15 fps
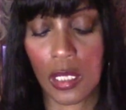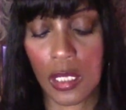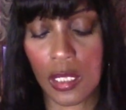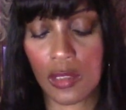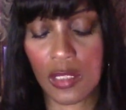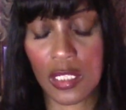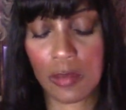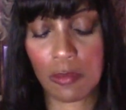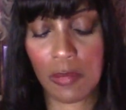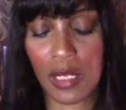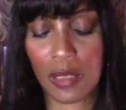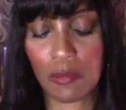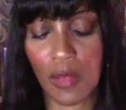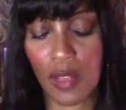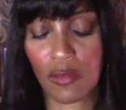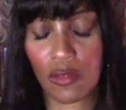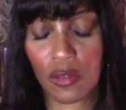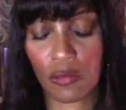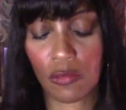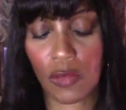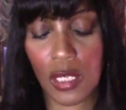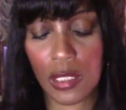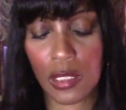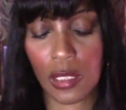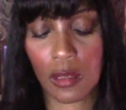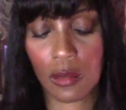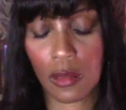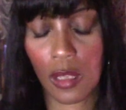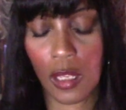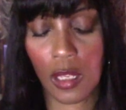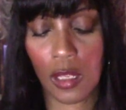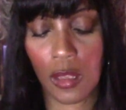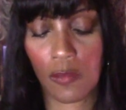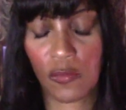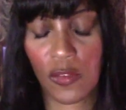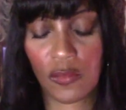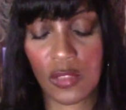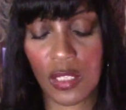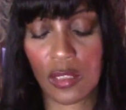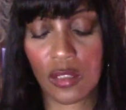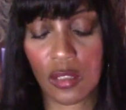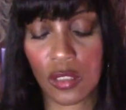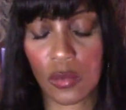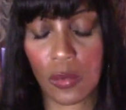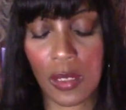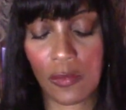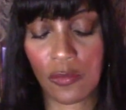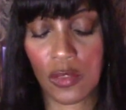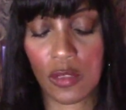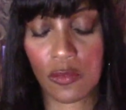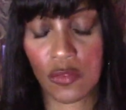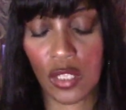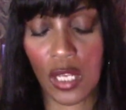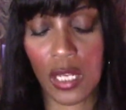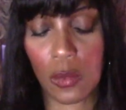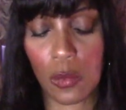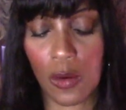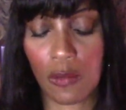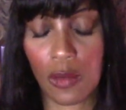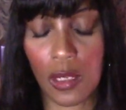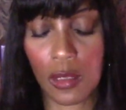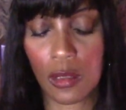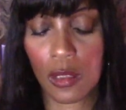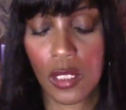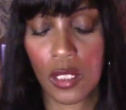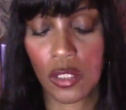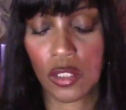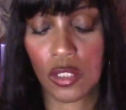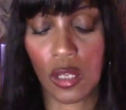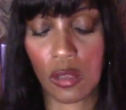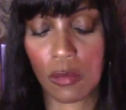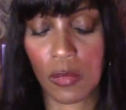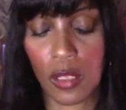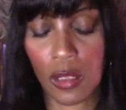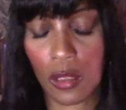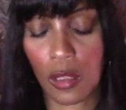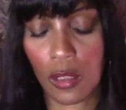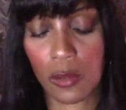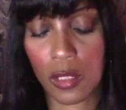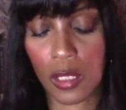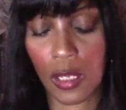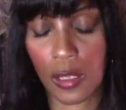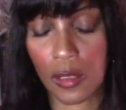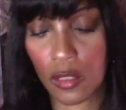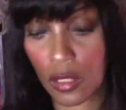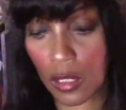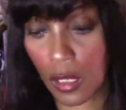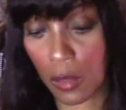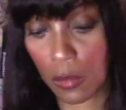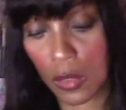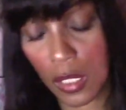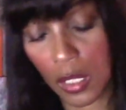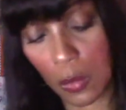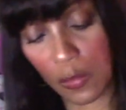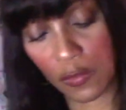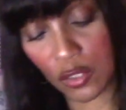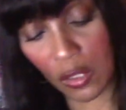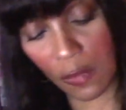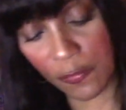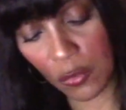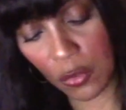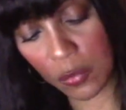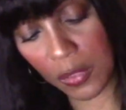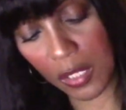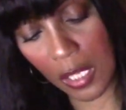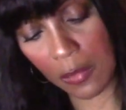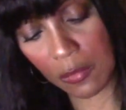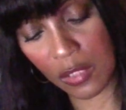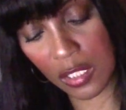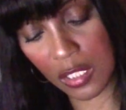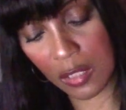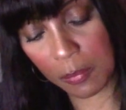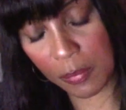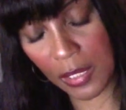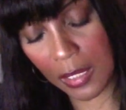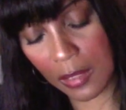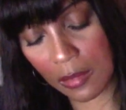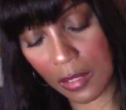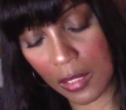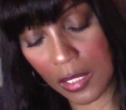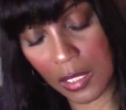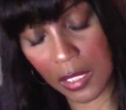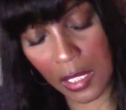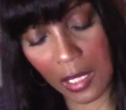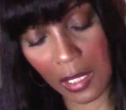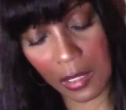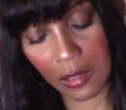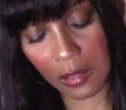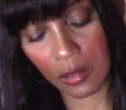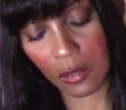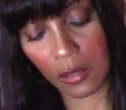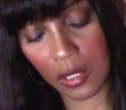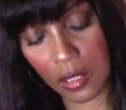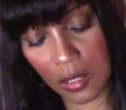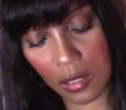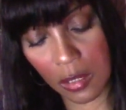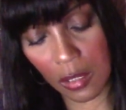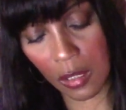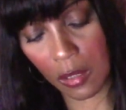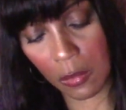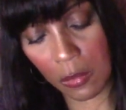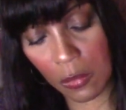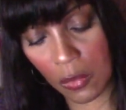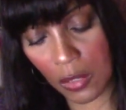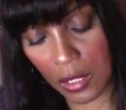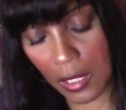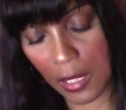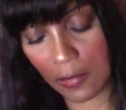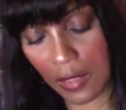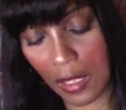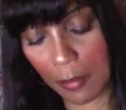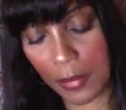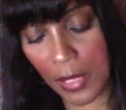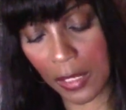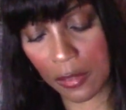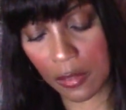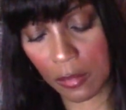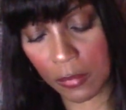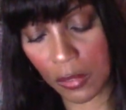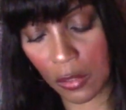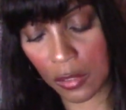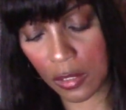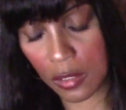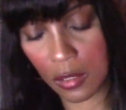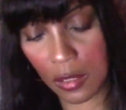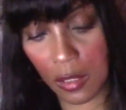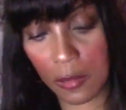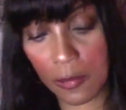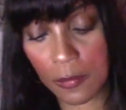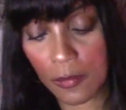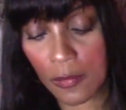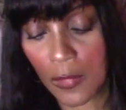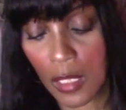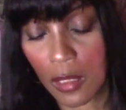uh, in this mid-month reading, uh, 15th to the 25th of January. Show me, okay, so... We've shuffled, we're going to split the deck like so. We'll collect that back up like so.